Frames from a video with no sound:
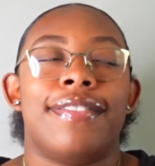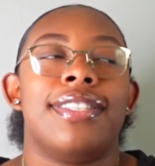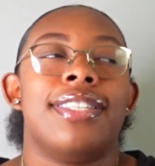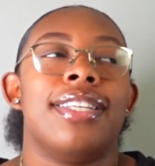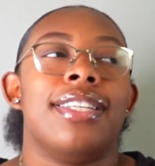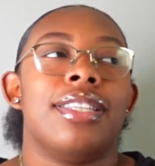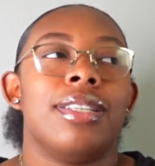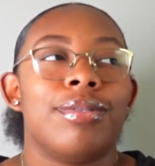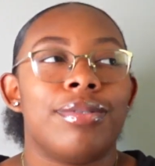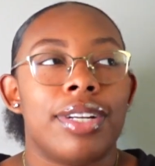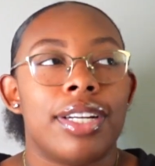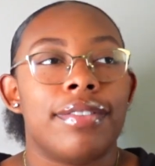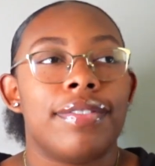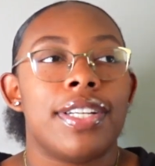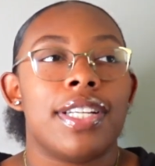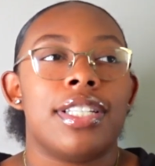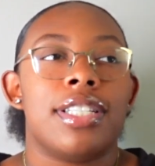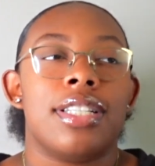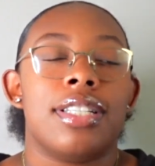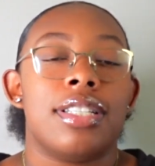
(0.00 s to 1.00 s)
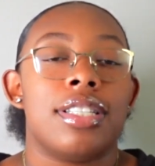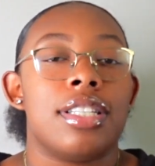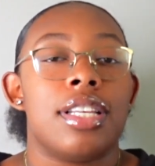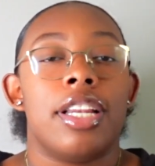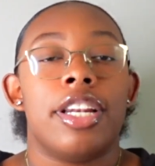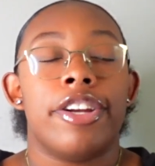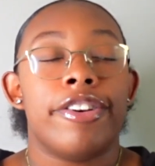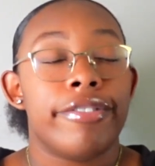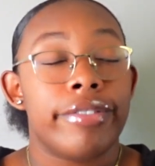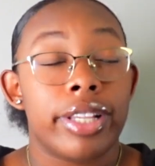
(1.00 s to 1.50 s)
seen the renovations
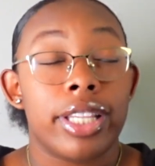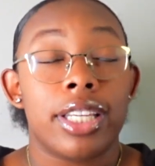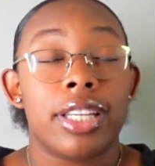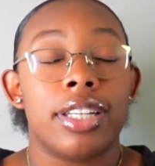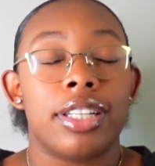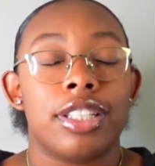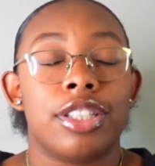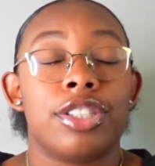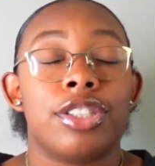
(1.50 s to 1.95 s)
and they're really good.